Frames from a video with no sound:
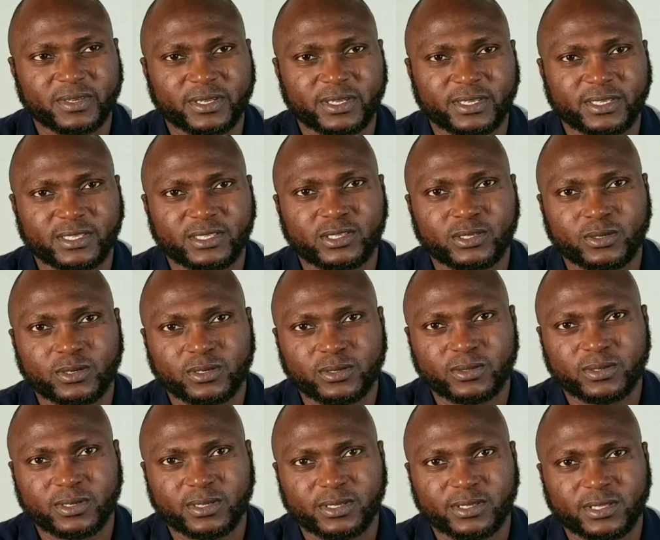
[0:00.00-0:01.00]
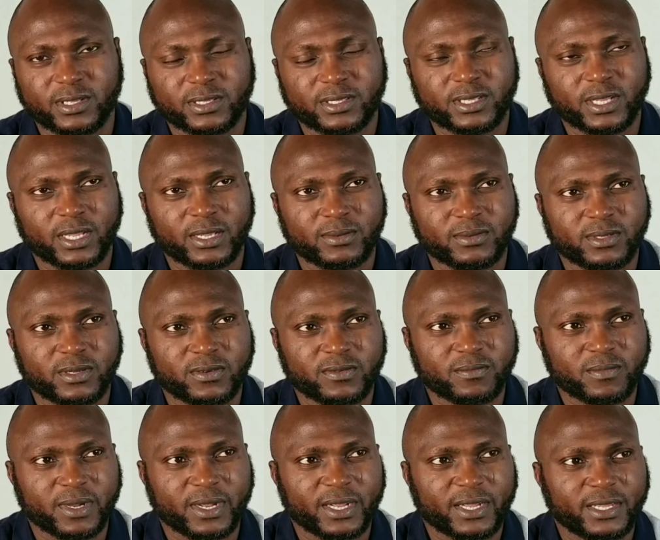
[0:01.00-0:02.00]
in the times of
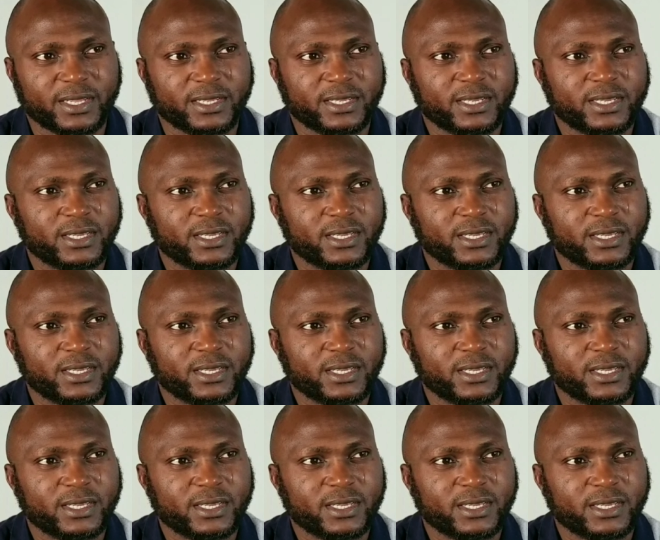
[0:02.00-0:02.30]
my